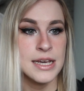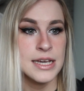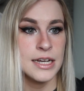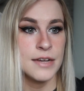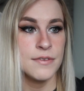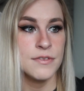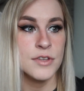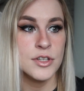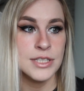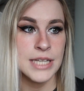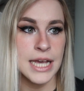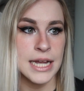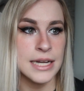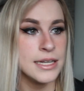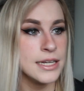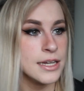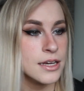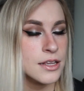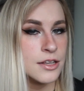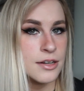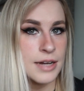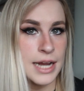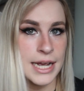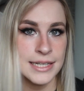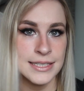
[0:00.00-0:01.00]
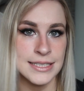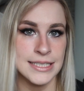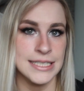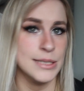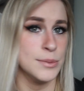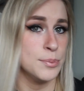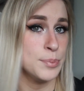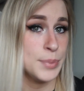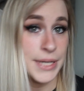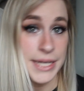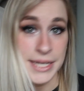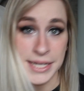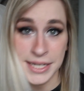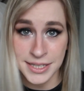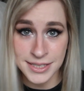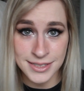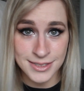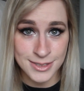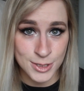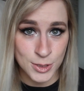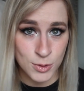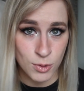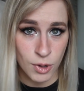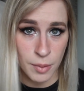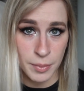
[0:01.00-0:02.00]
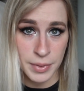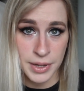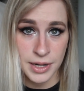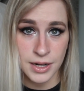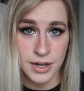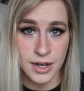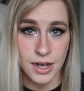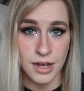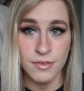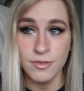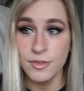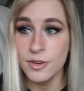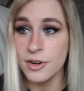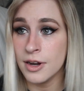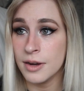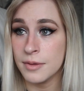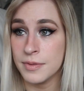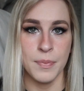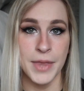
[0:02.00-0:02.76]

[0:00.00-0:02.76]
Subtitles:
If there's any other SCPs you want me to cover,